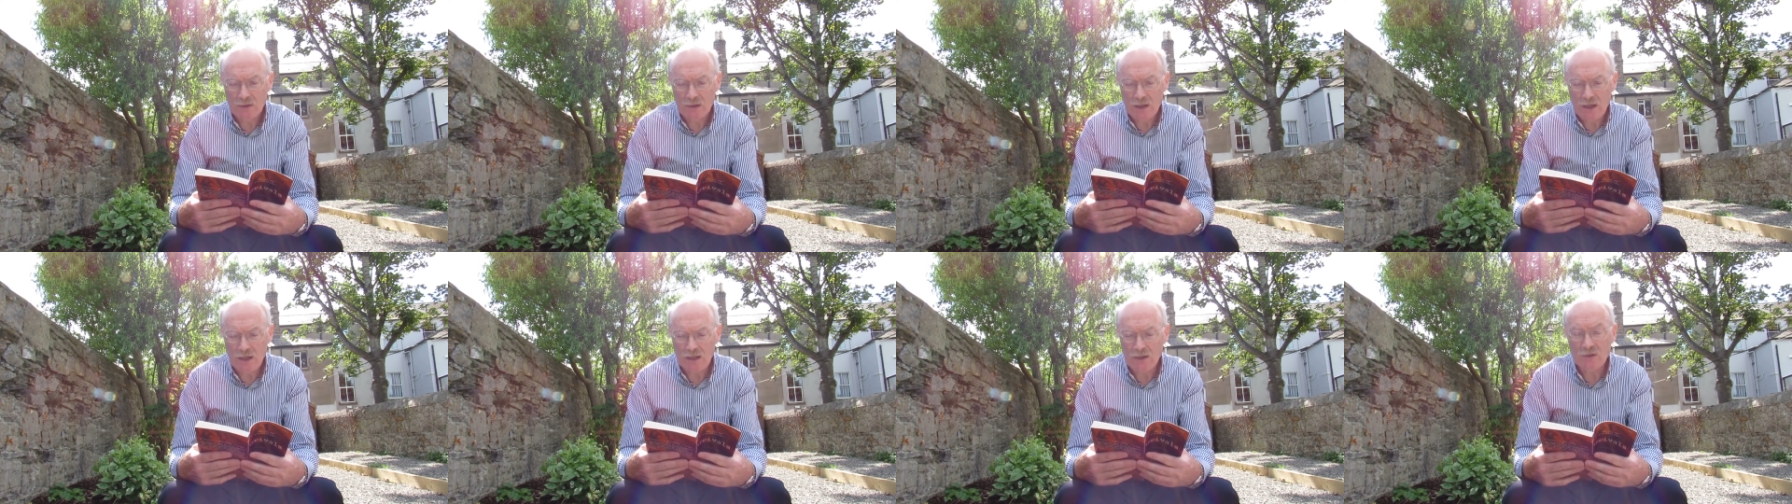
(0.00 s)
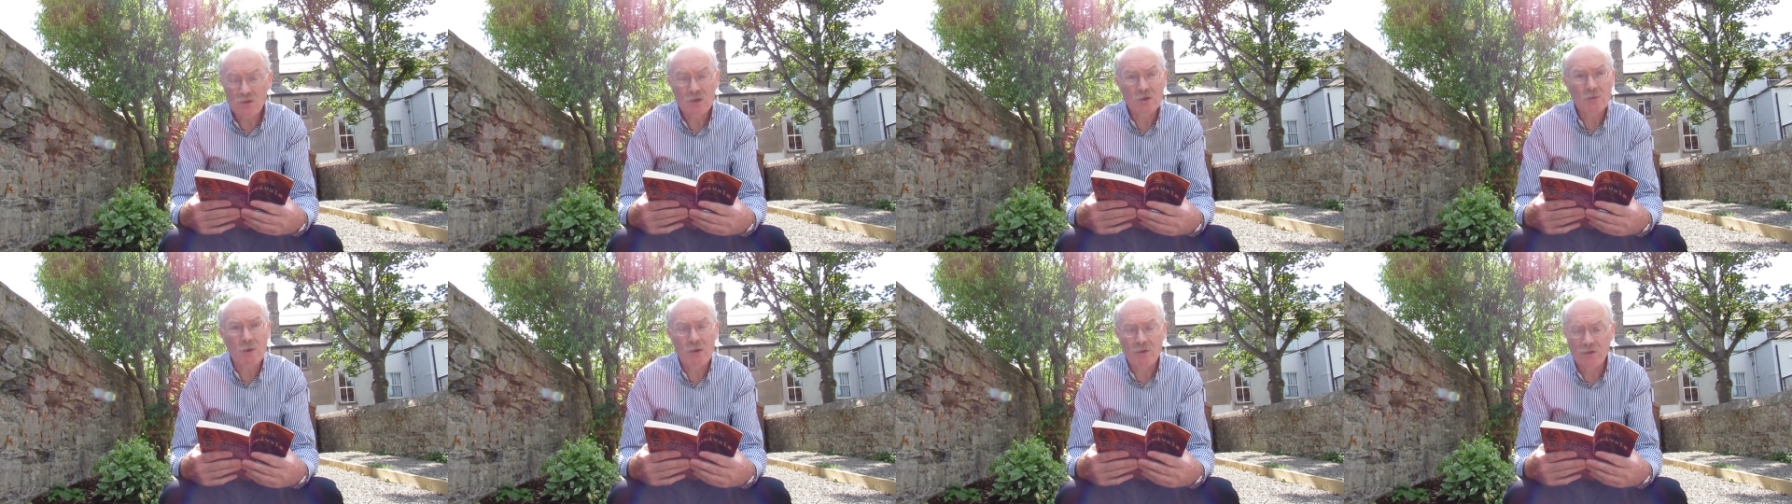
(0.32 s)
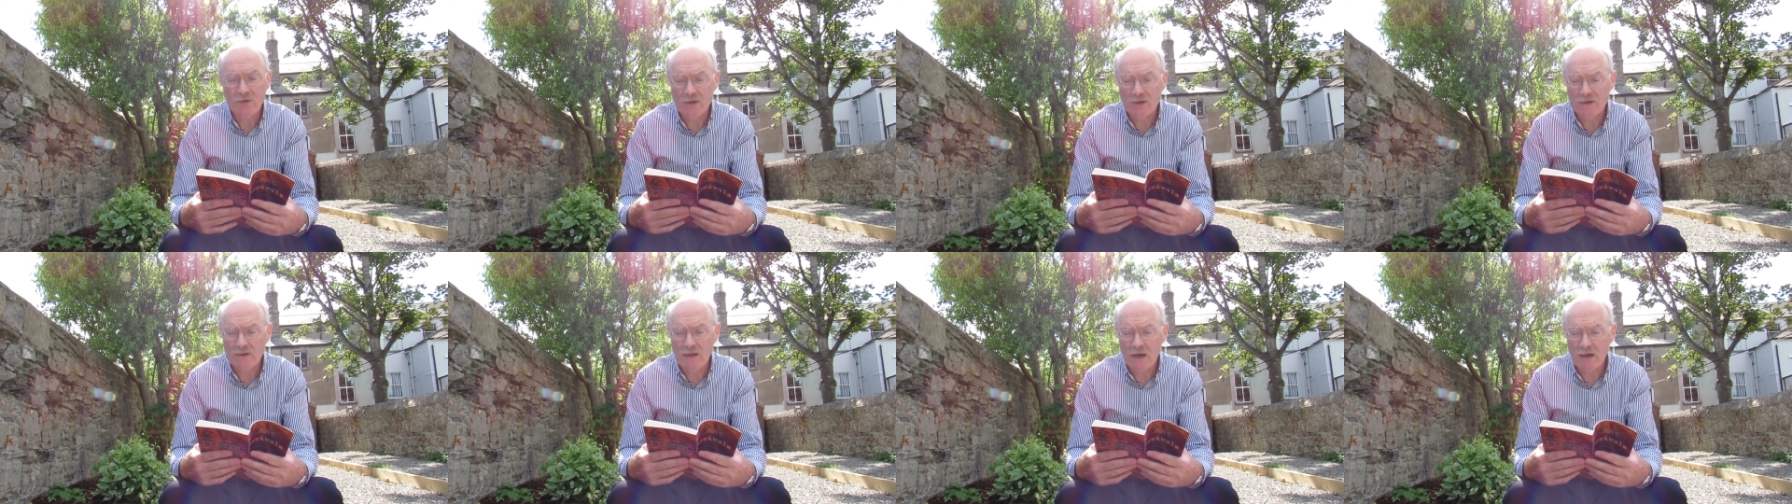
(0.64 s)
Had he just
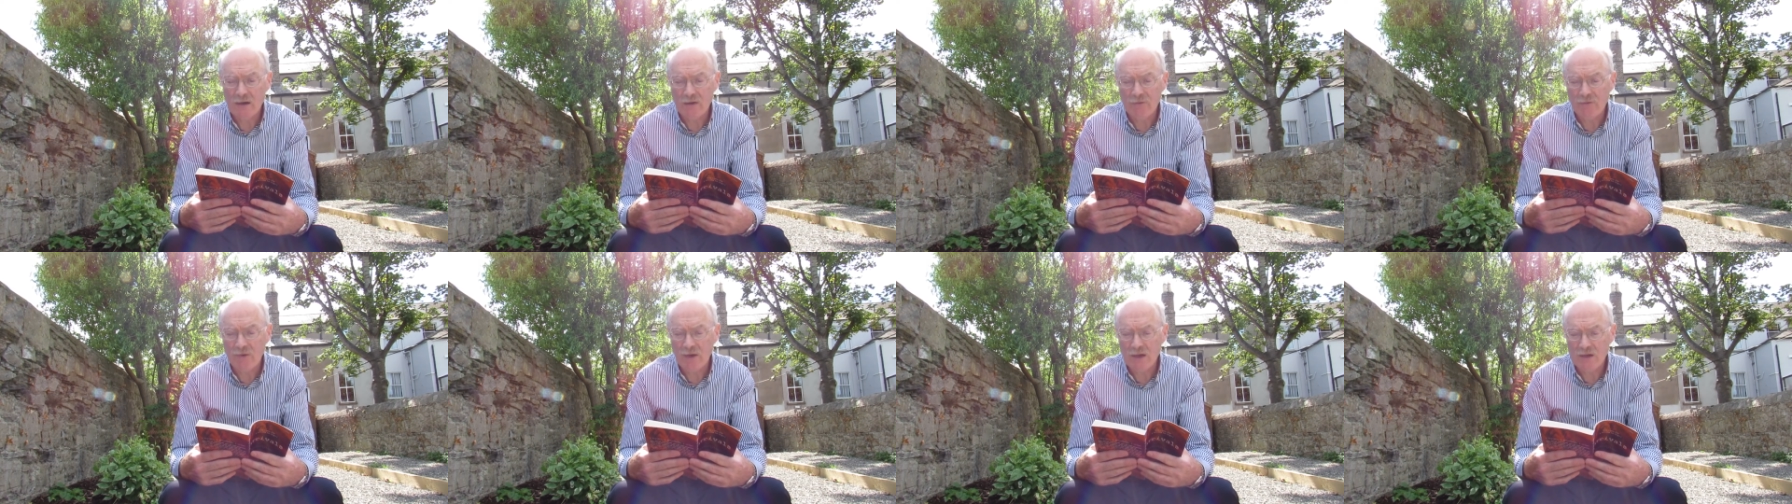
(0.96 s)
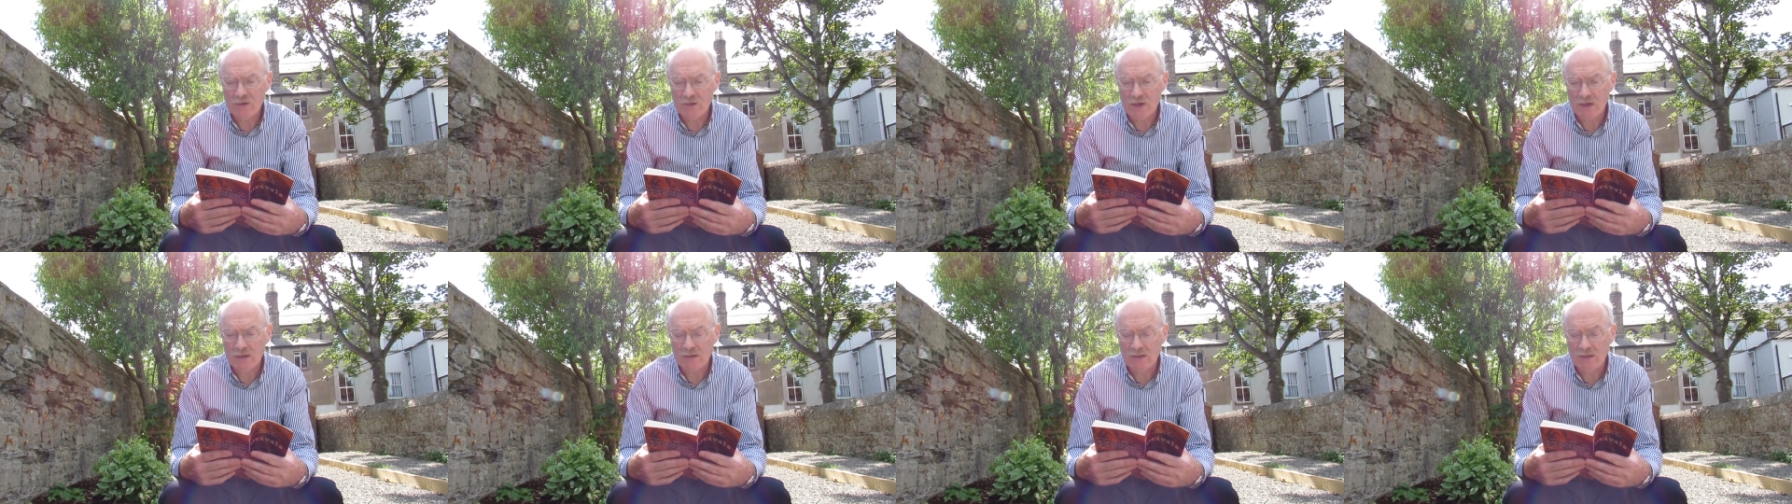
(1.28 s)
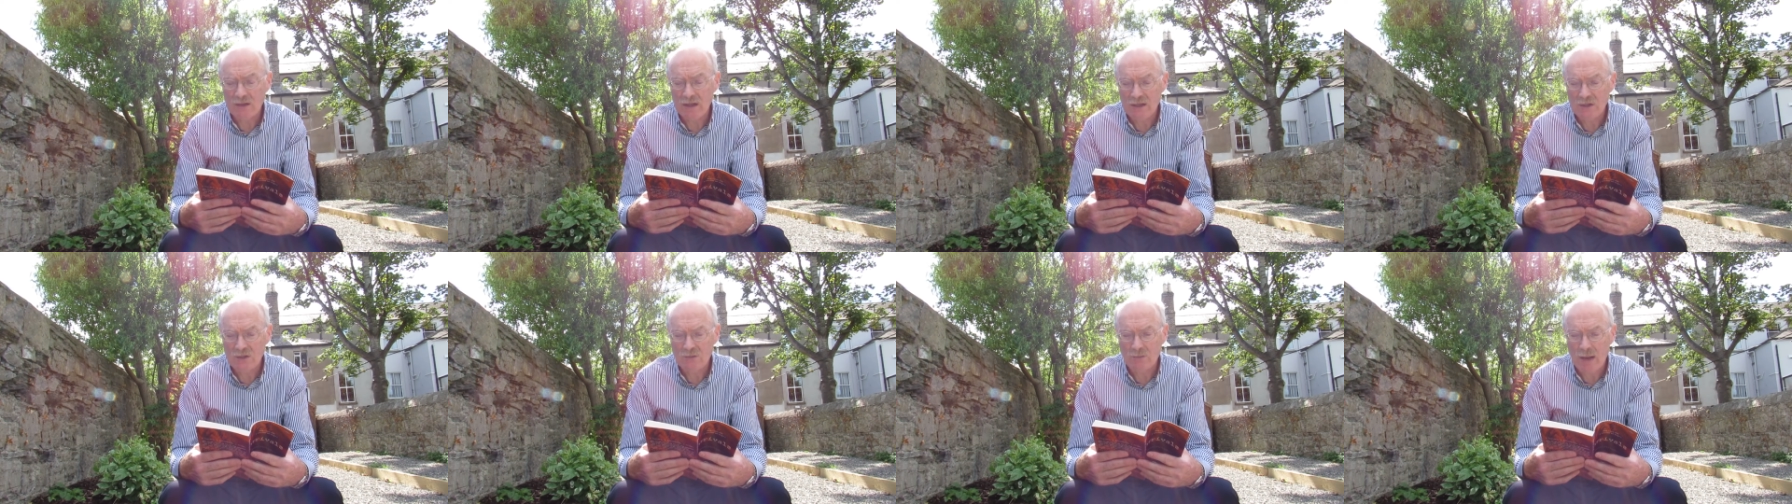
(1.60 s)
wanted to terrify Jake to
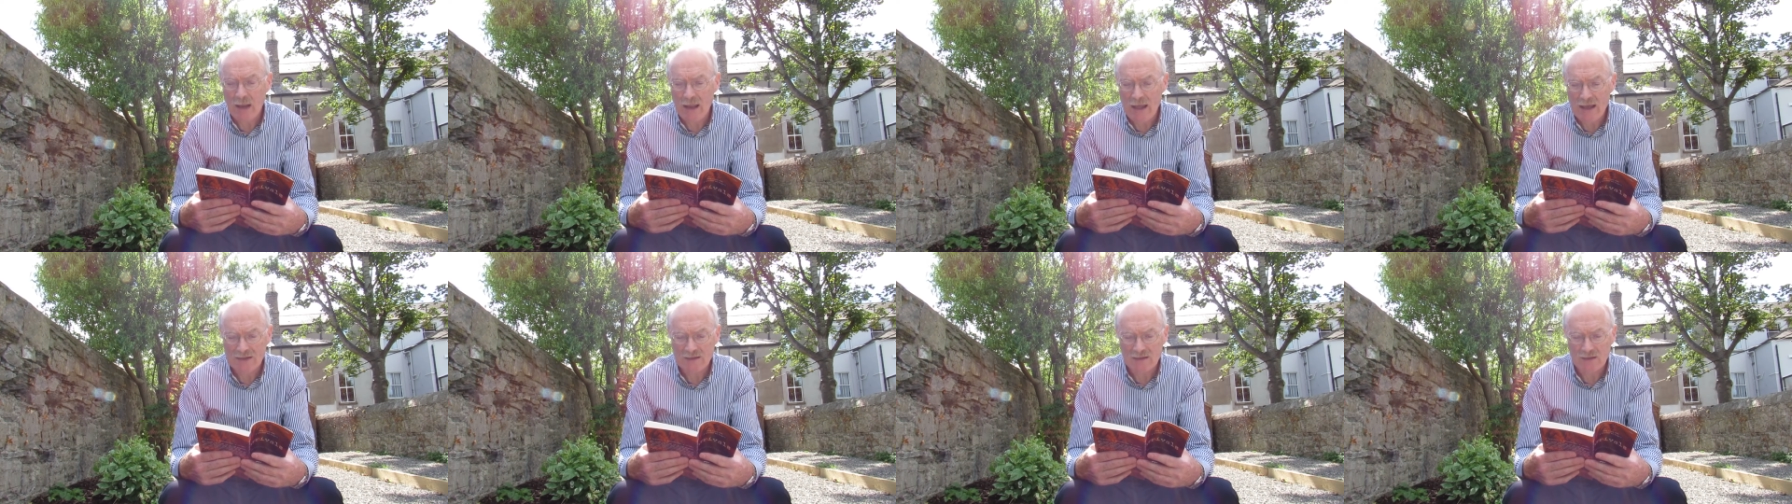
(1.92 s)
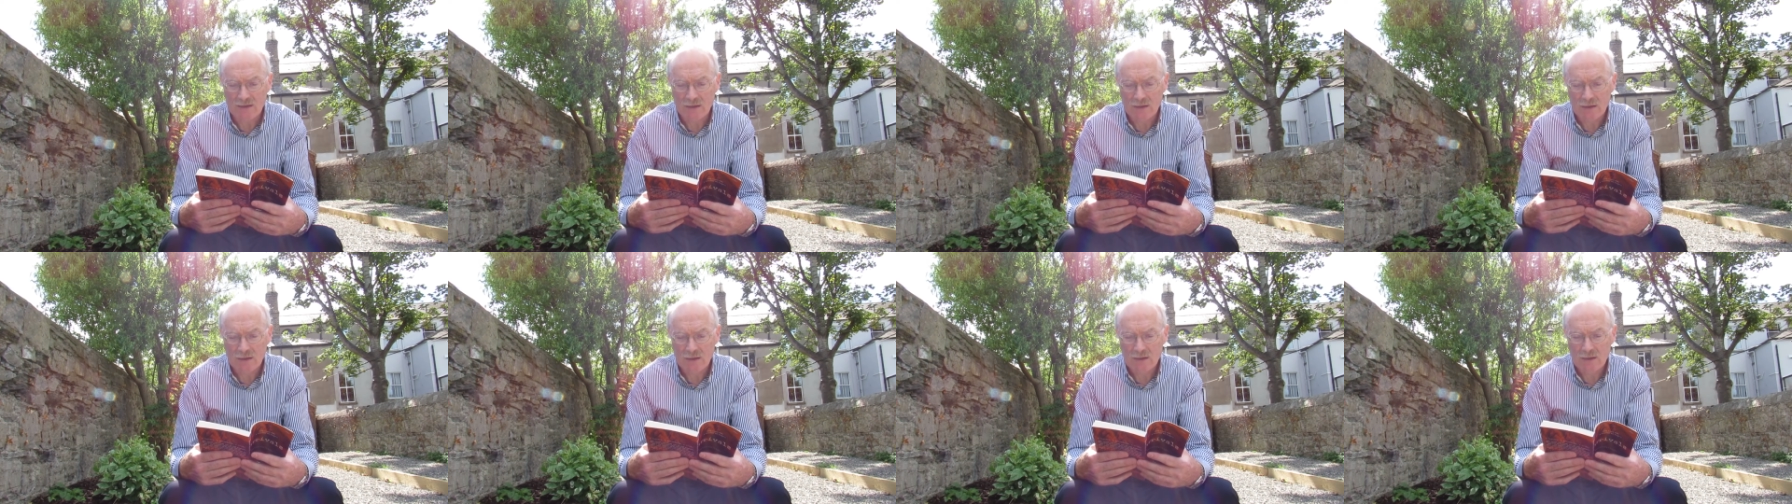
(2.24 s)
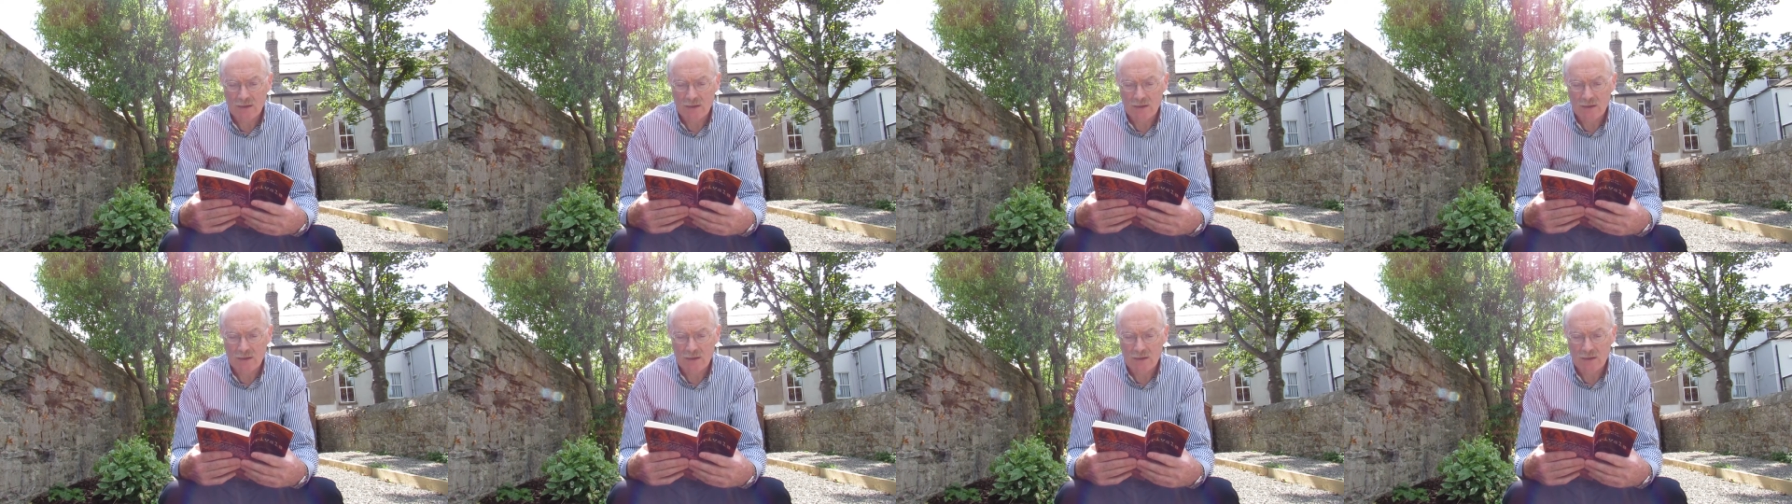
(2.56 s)
teach him a lesson?